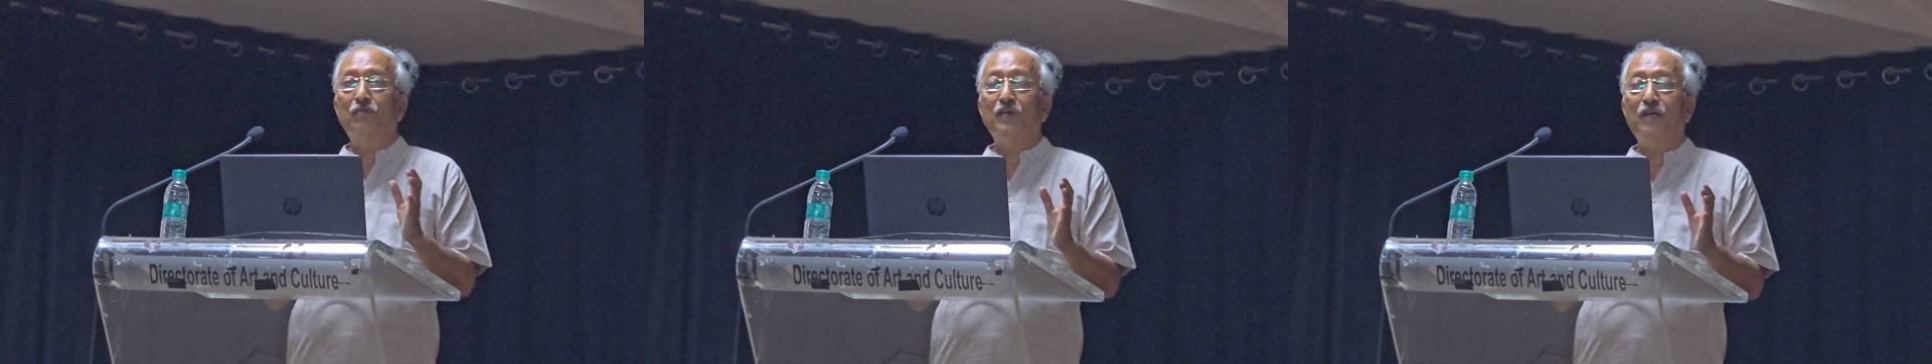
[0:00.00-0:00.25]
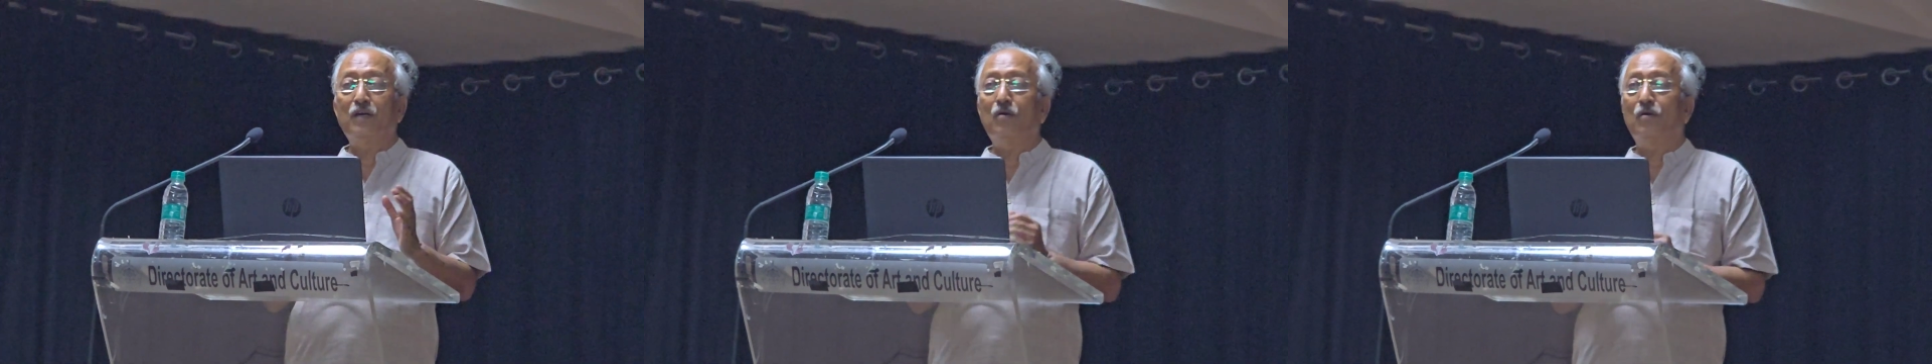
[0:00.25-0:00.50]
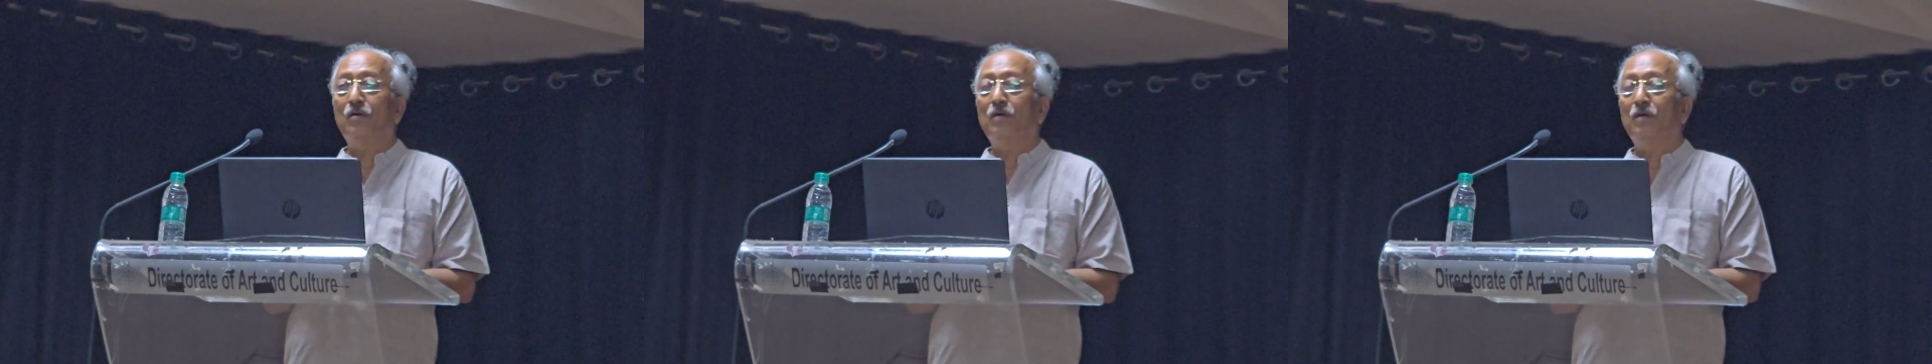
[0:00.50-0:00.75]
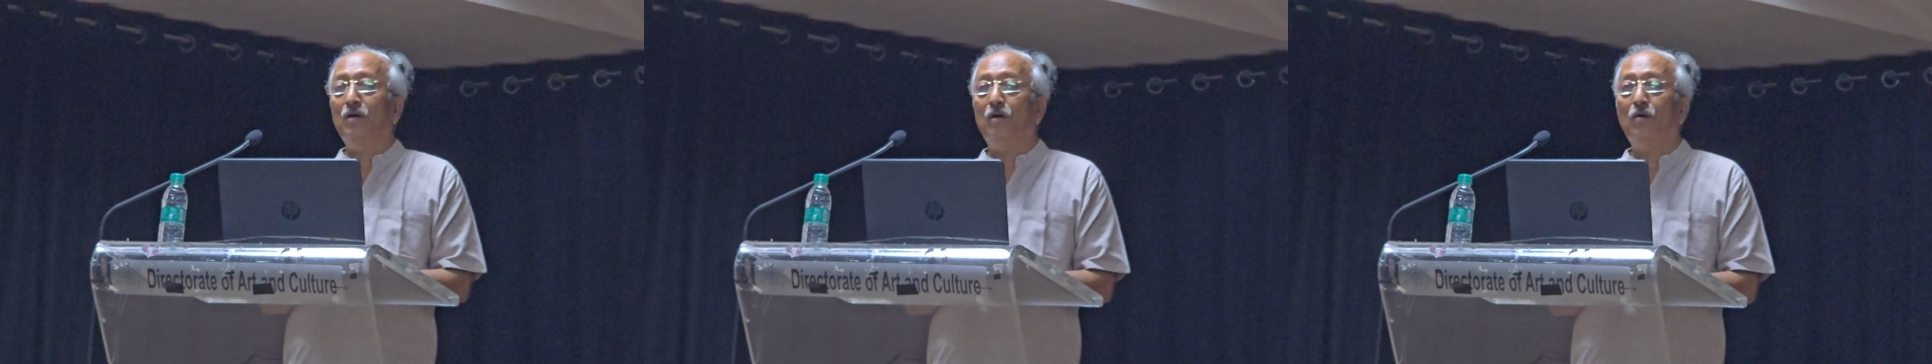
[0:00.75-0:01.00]
figure out
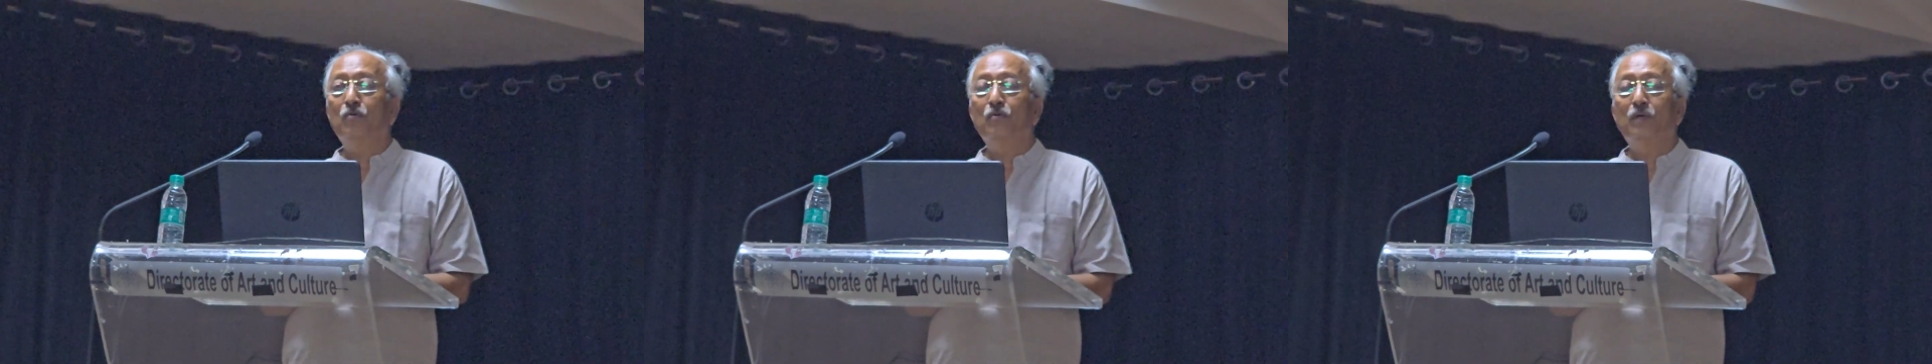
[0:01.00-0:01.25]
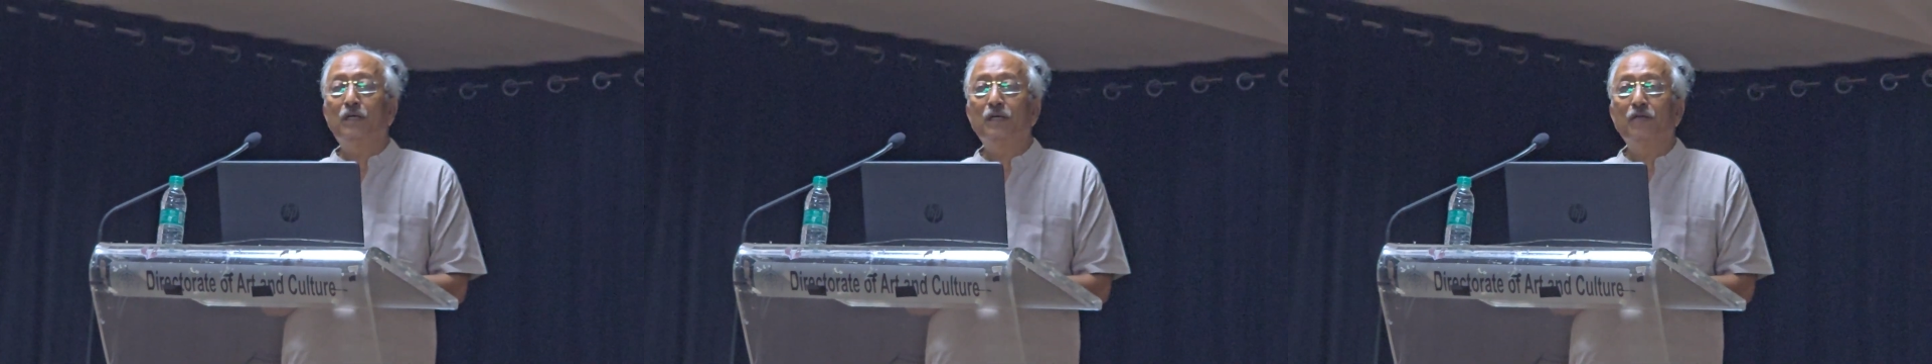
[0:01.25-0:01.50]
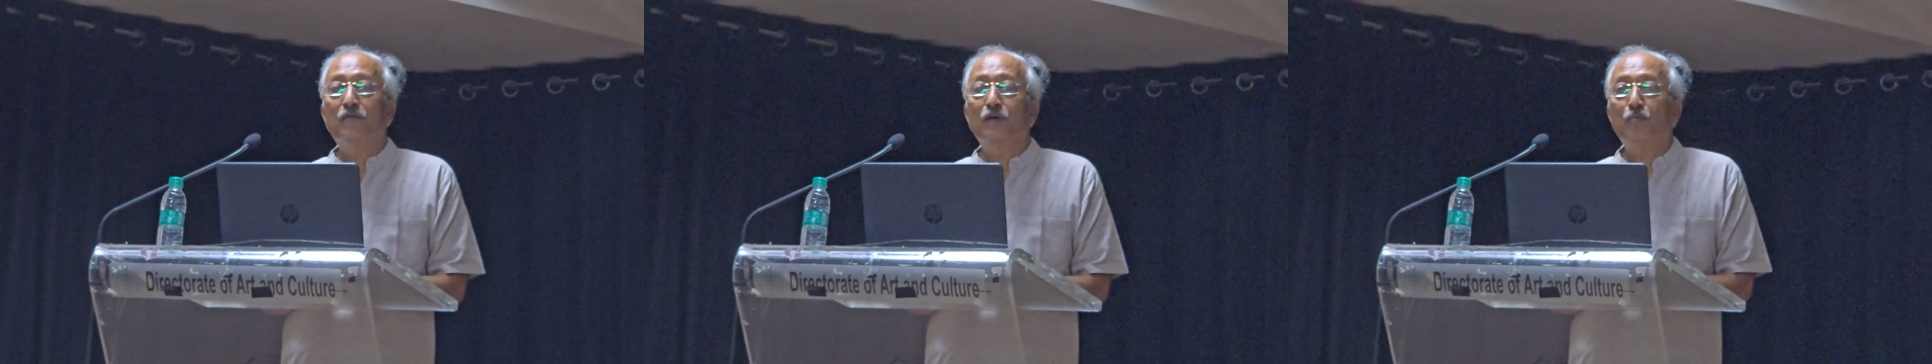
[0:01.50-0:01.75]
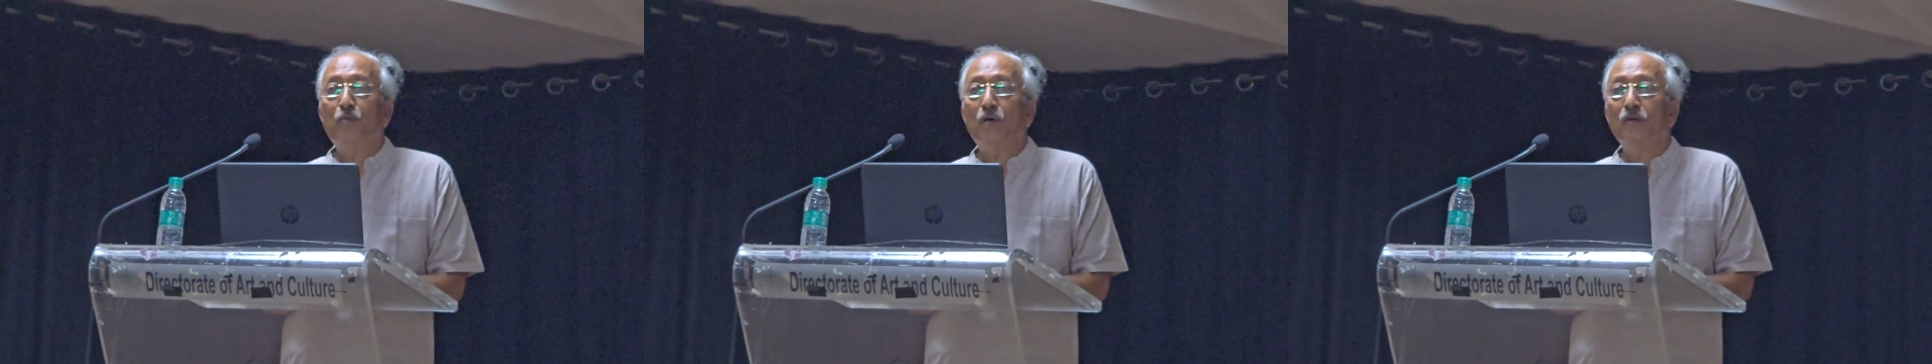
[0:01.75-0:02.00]
how at
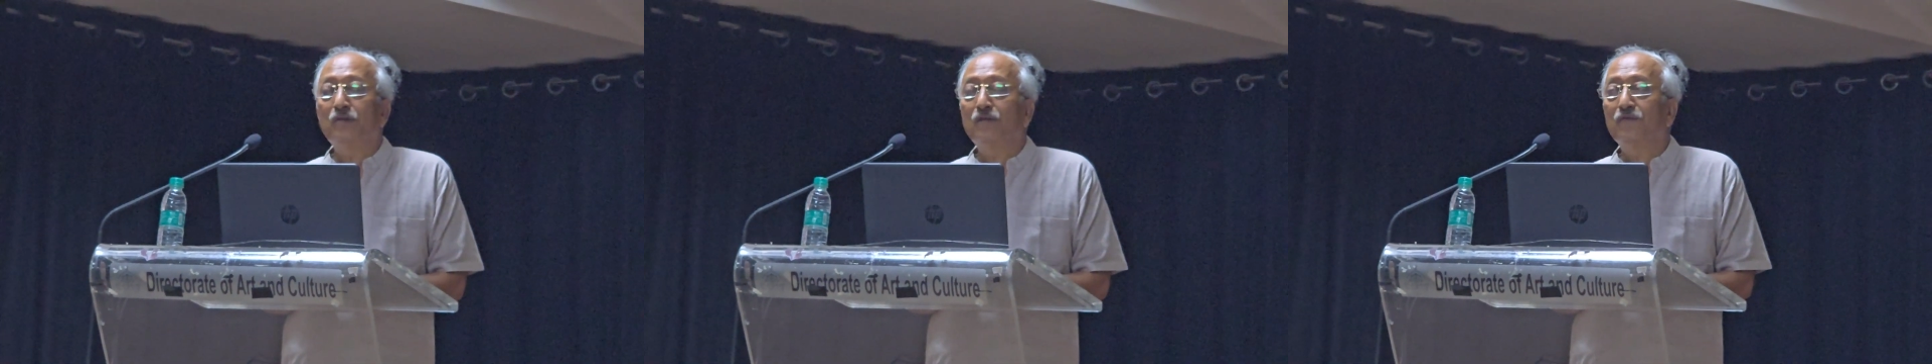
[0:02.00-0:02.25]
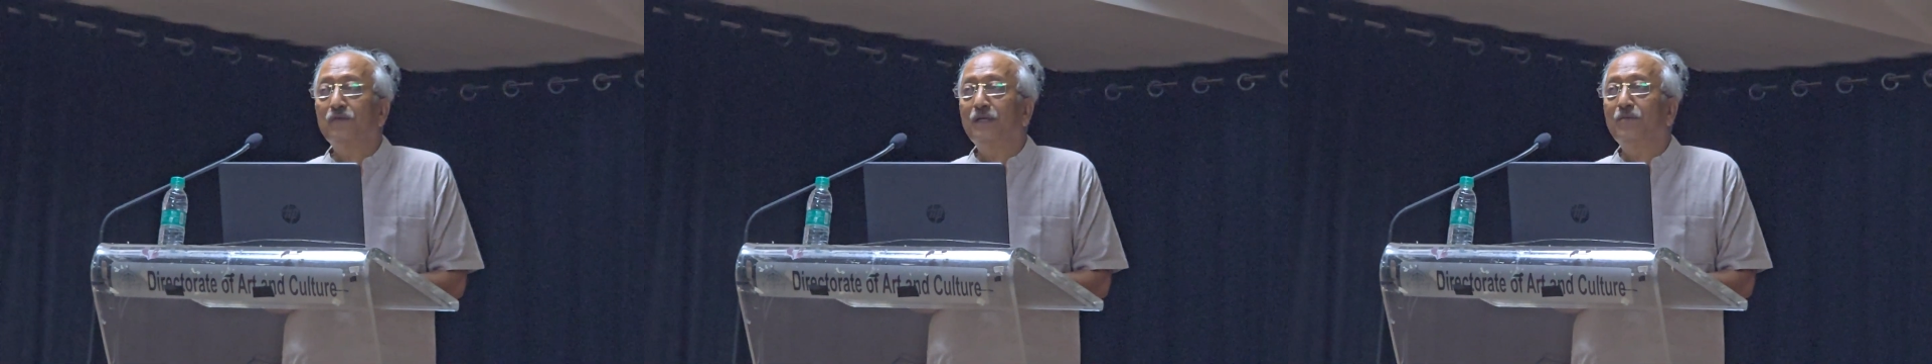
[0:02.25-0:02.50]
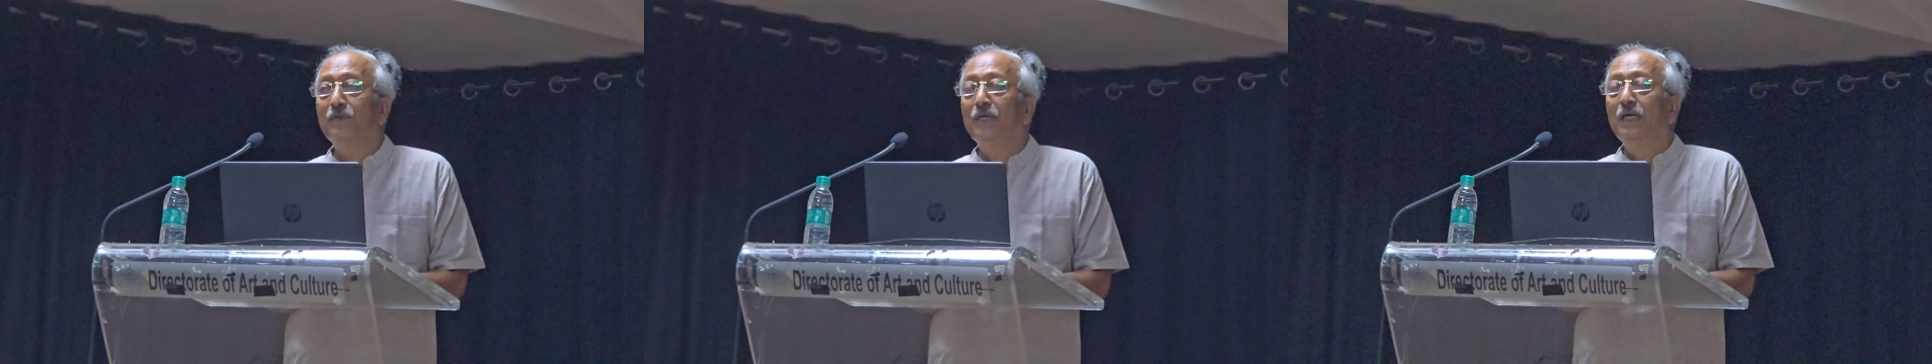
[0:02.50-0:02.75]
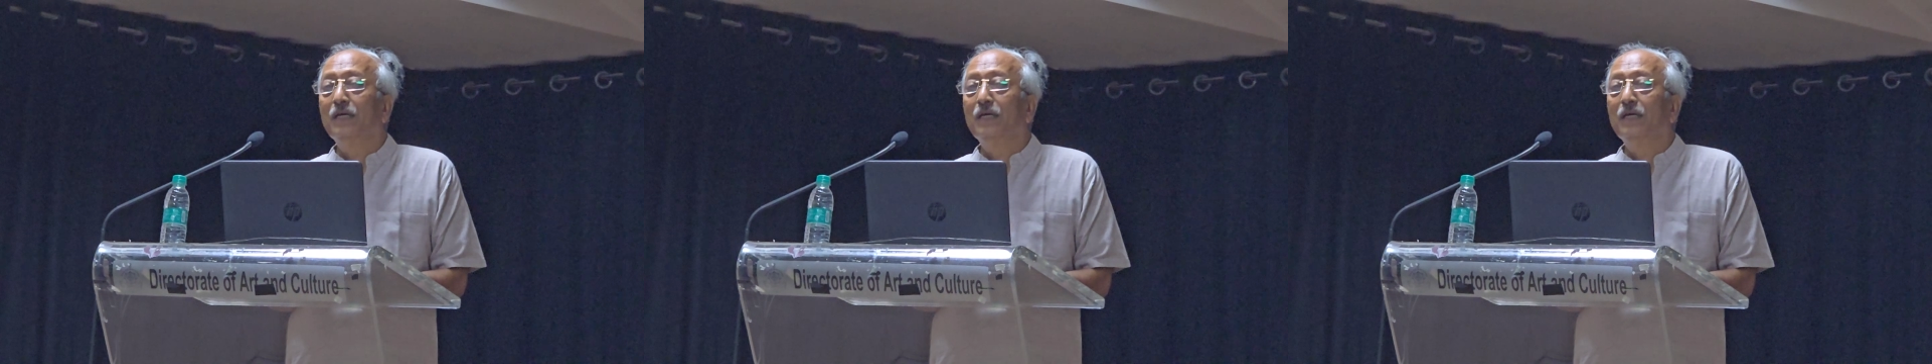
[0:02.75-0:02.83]
different points of time,